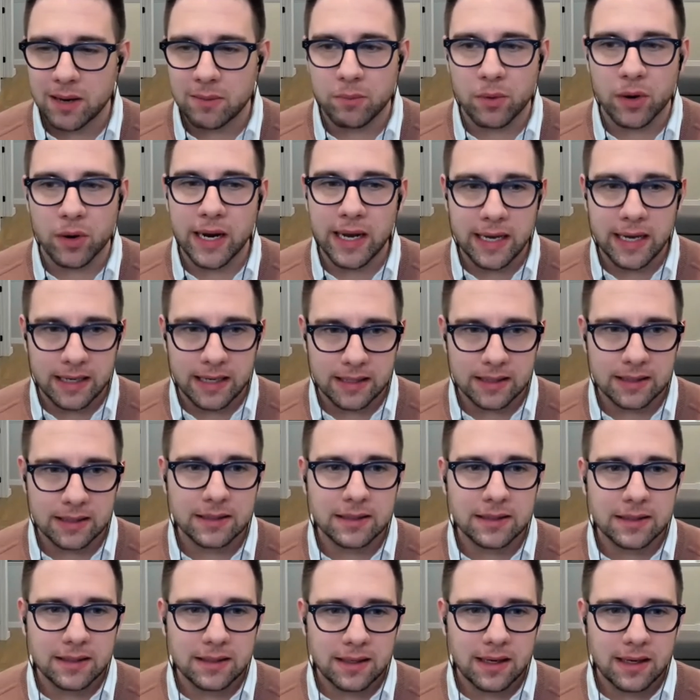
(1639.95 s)
brain,
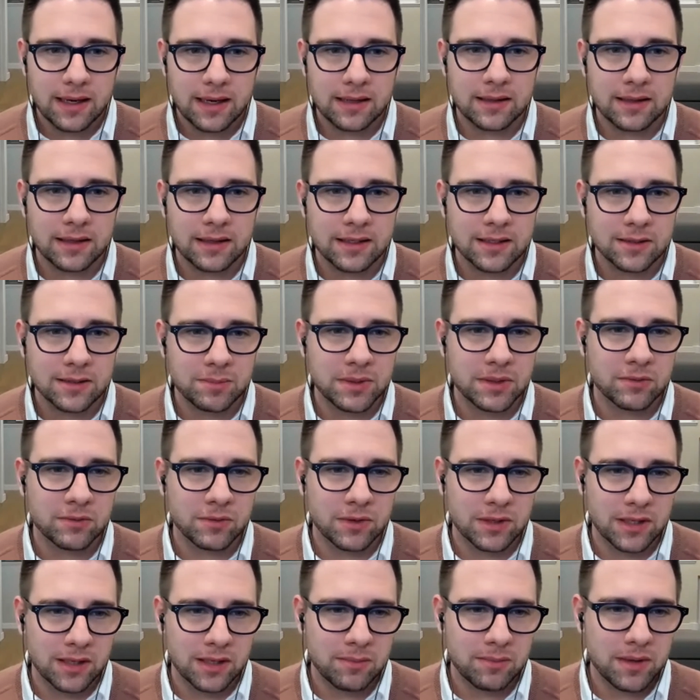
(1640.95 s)
I think, has been
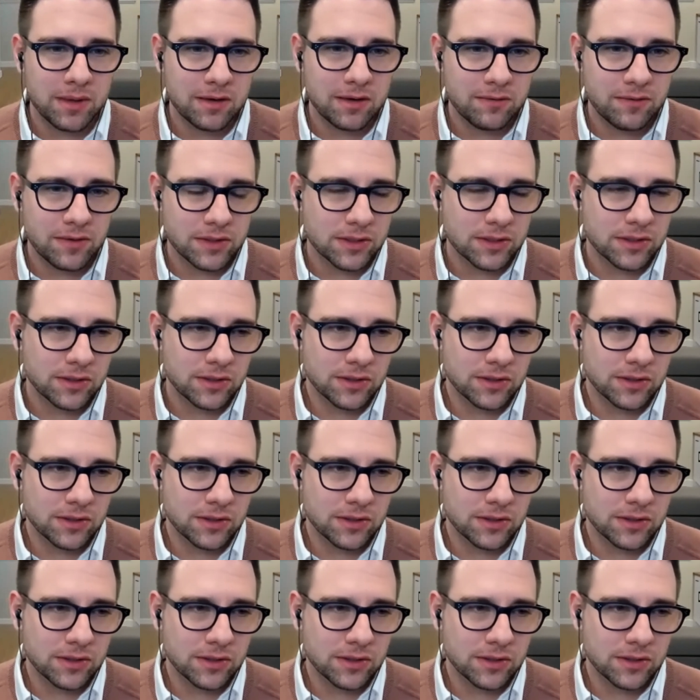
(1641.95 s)
really beneficial.